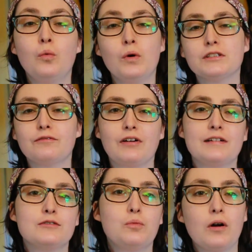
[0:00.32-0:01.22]
What's up
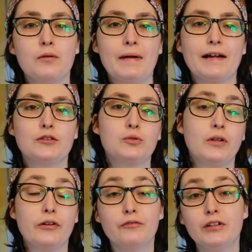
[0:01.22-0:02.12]
friends, welcome back to
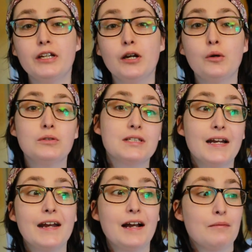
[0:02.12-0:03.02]
another video.
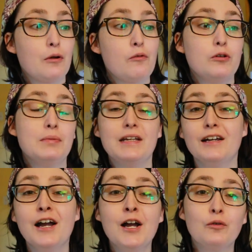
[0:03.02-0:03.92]
Today I'm going to
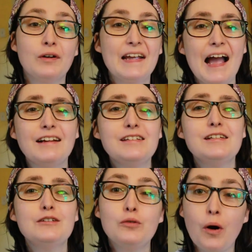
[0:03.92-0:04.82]
be
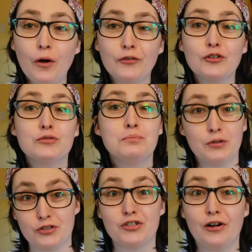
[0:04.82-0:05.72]
reacting to authors'
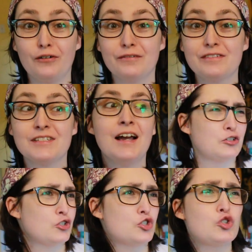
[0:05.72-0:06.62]
bookshelves.
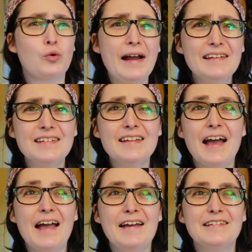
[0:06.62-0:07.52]
There's a trend
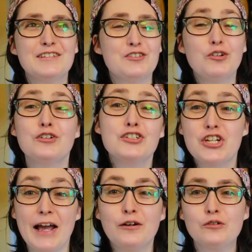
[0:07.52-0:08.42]
and certain
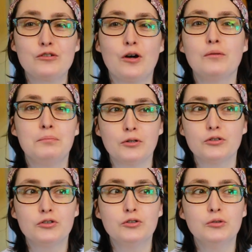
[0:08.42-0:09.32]
channels on
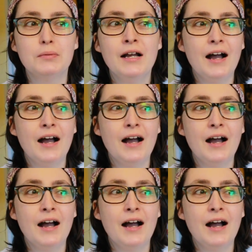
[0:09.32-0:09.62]
booktube,